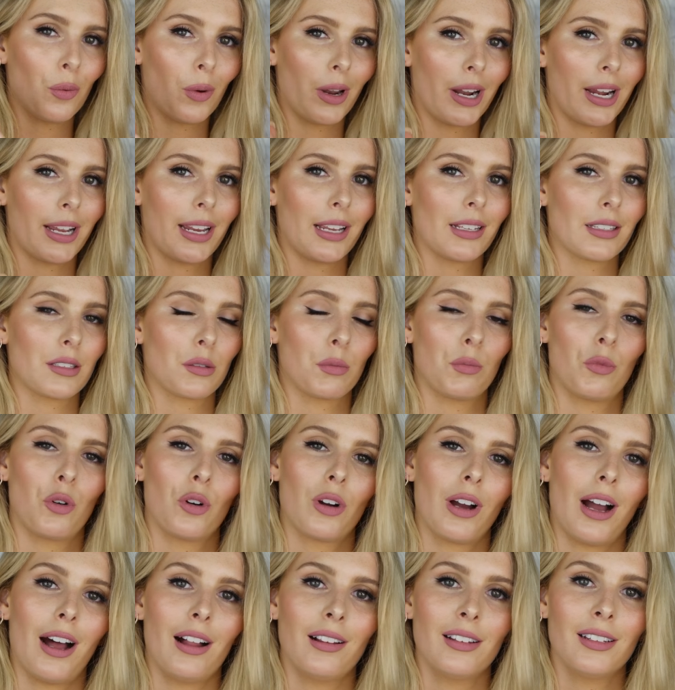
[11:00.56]
when I get some more
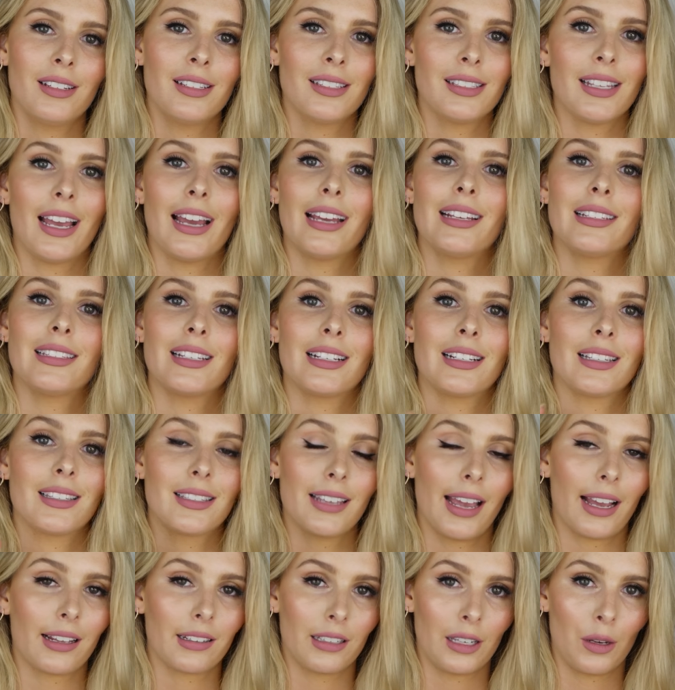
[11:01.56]
colours. That is
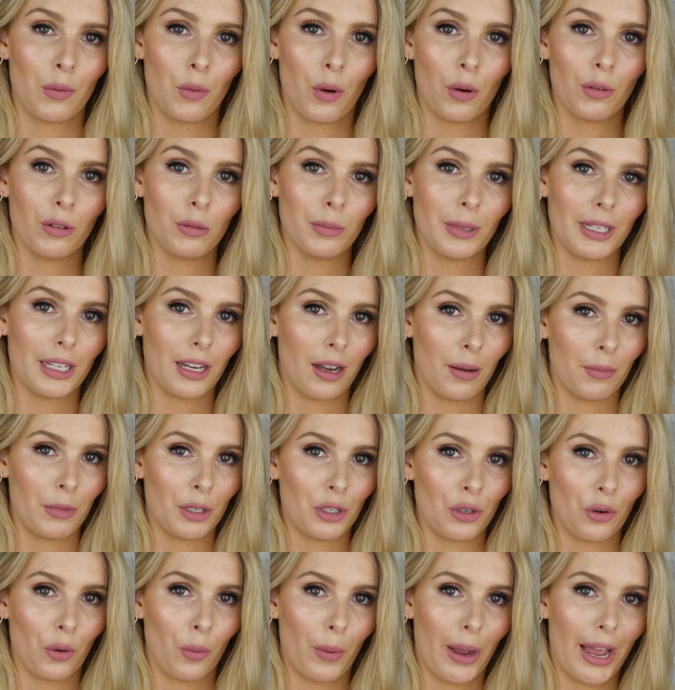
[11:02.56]
exactly what will be
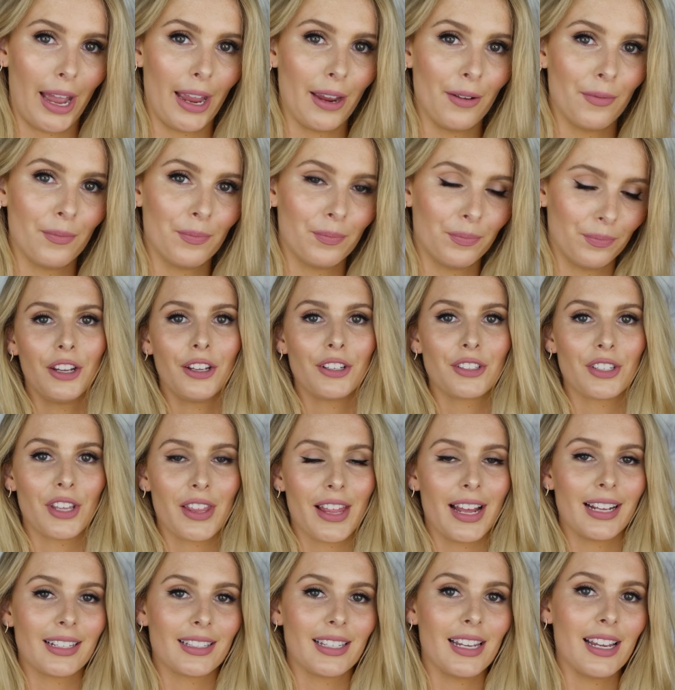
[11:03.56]
coming your way. So
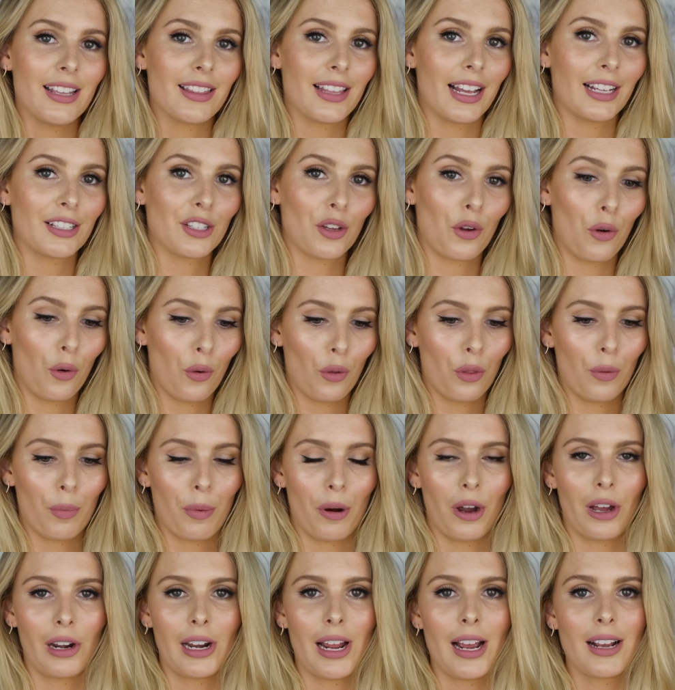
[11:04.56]
that's it. That's all the
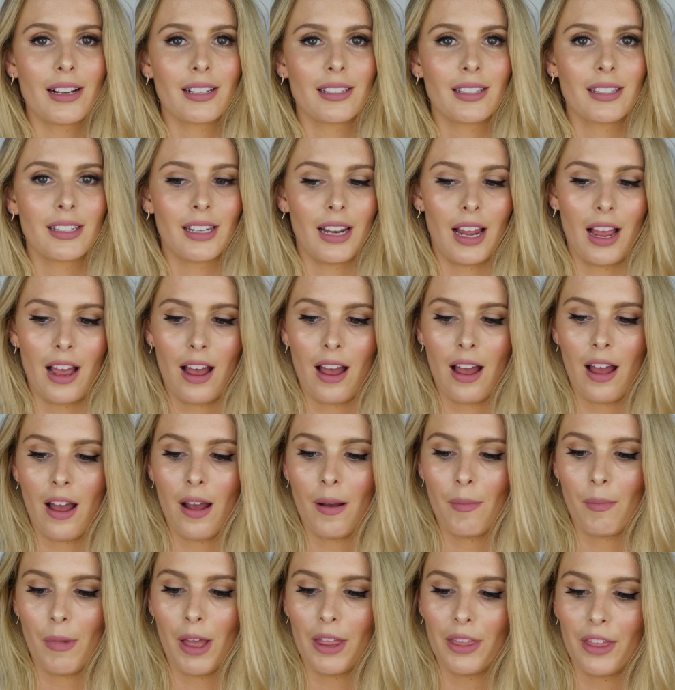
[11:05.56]
products
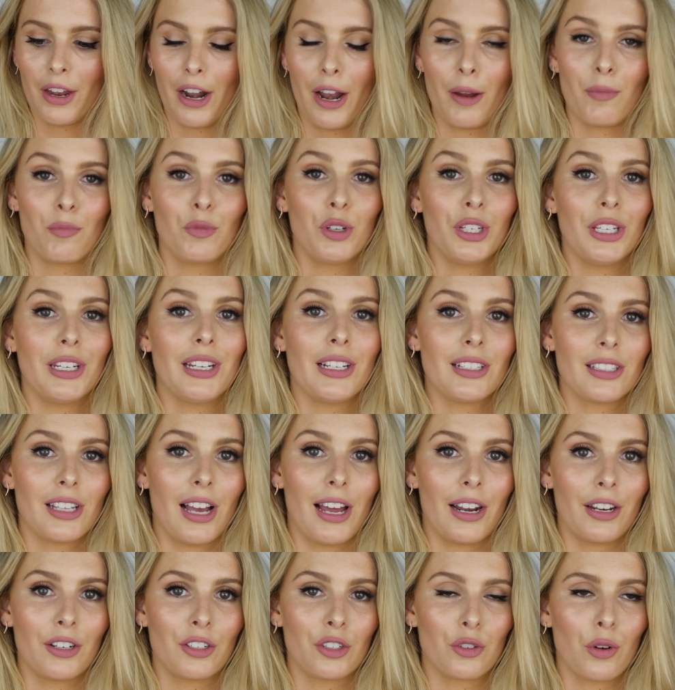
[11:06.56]
that I'm really
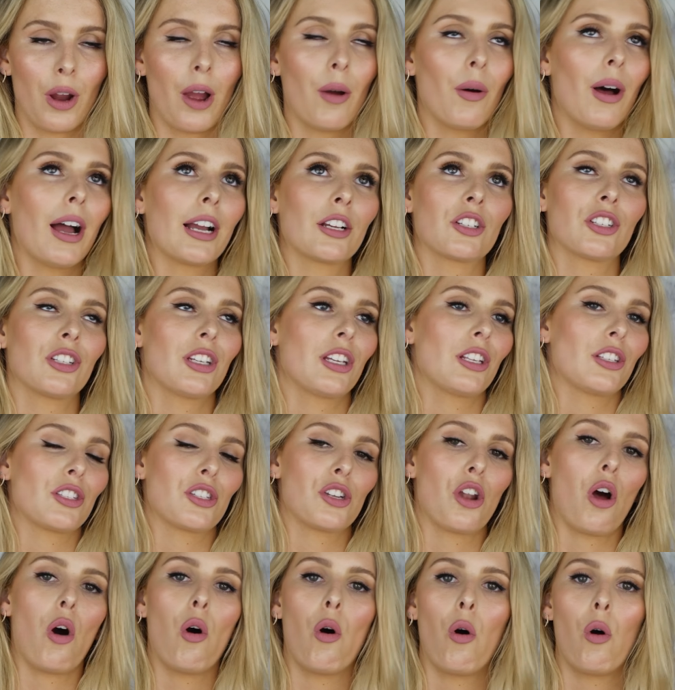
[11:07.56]
excited to try. Well, actually, it's
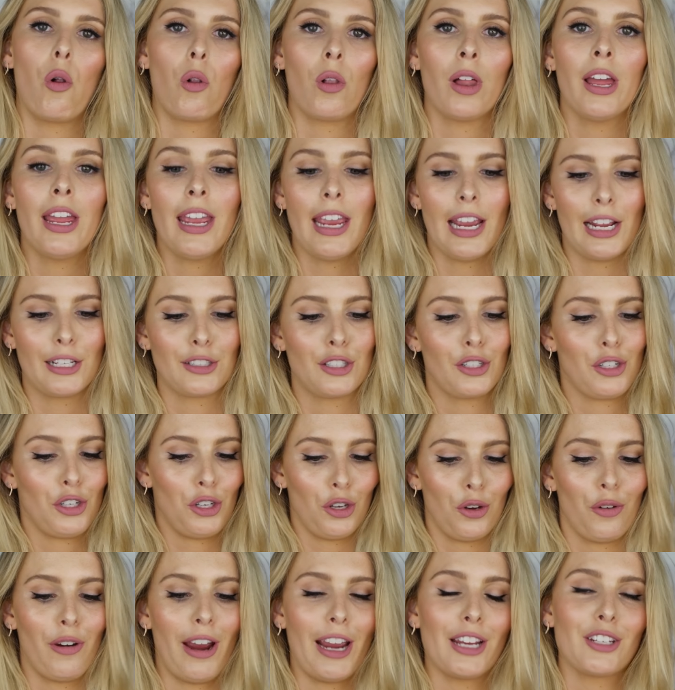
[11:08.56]
not all. It's a
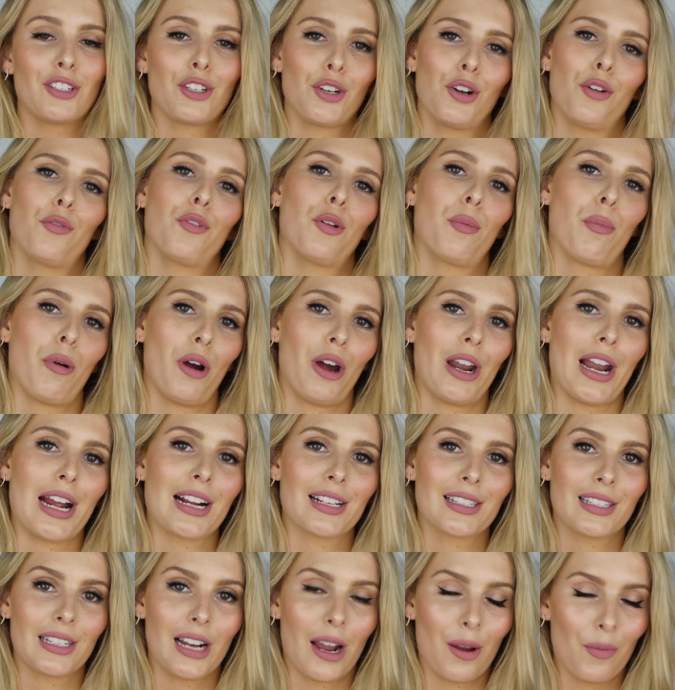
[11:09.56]
curation of the
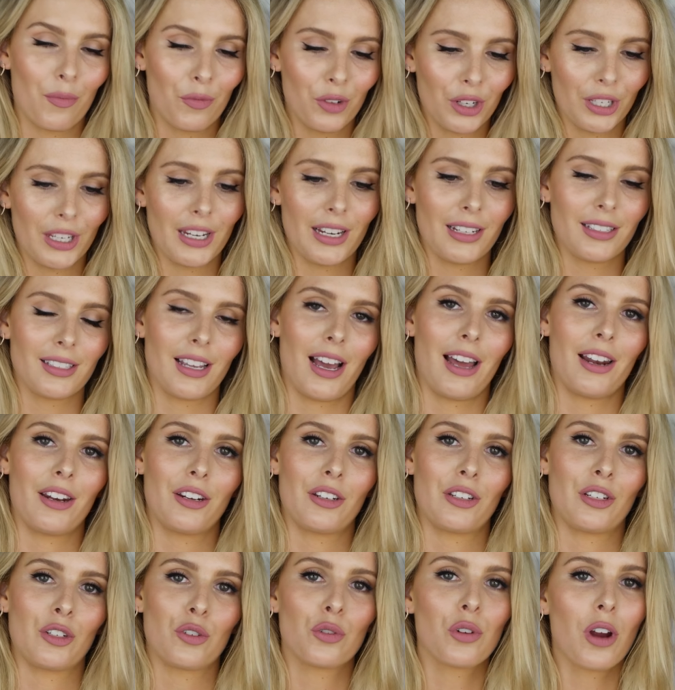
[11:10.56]
products that I'm really
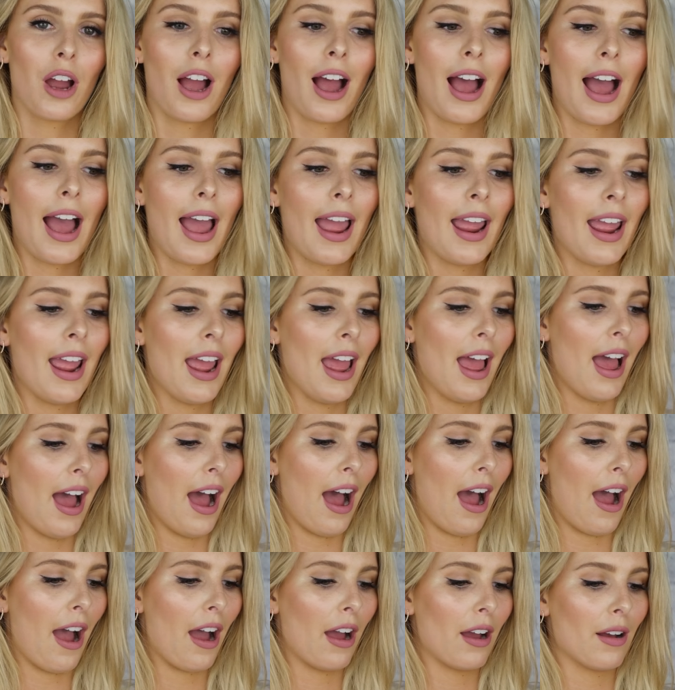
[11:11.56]
excited to try.
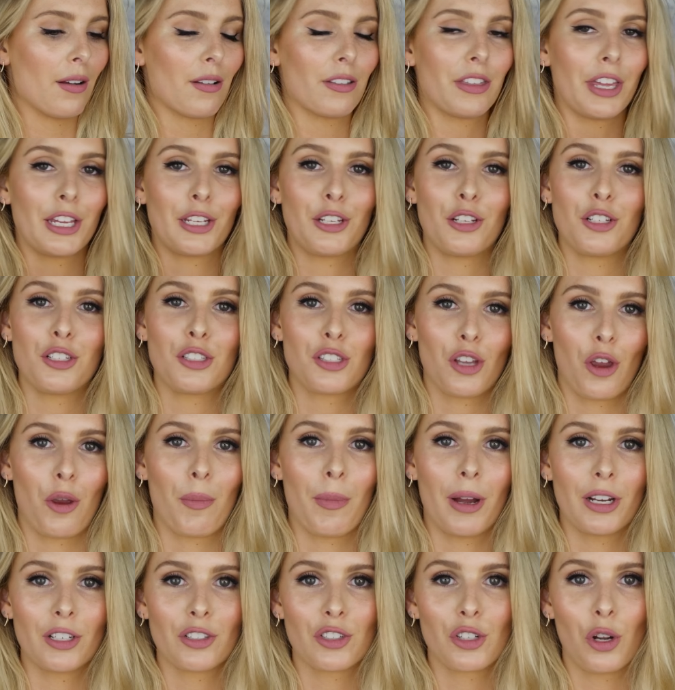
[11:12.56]
Thank you so
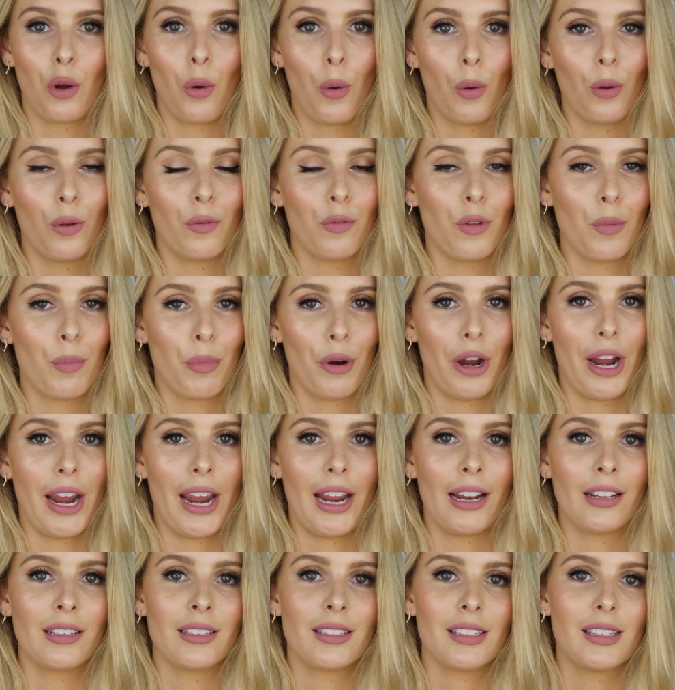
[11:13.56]
much to all of the
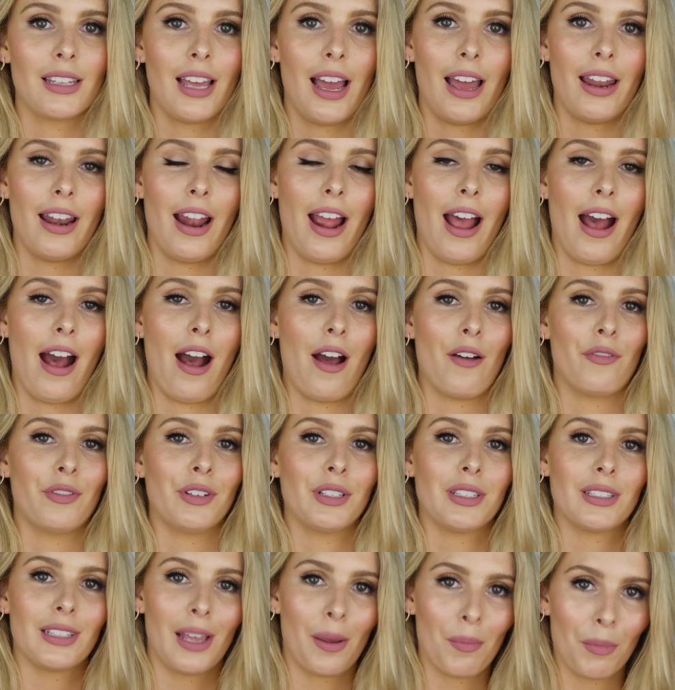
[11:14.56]
brands that have
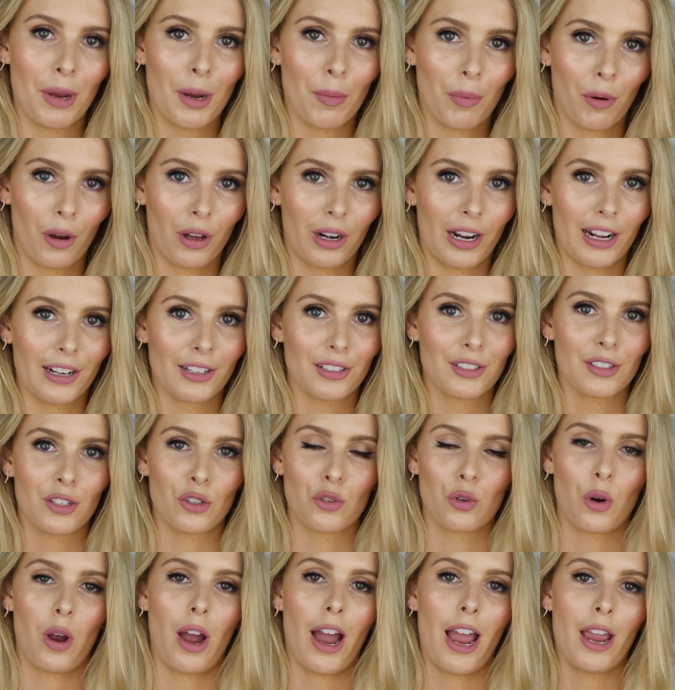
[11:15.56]
sent me products to
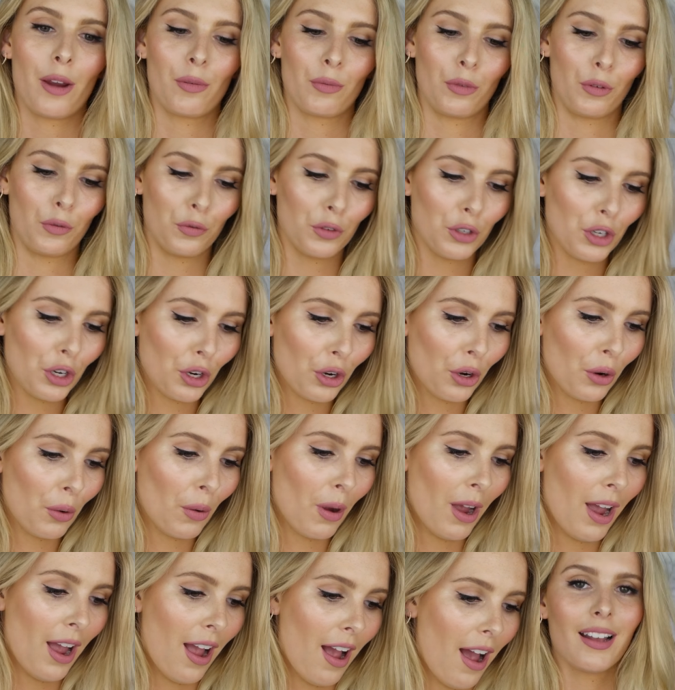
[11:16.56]
try and review.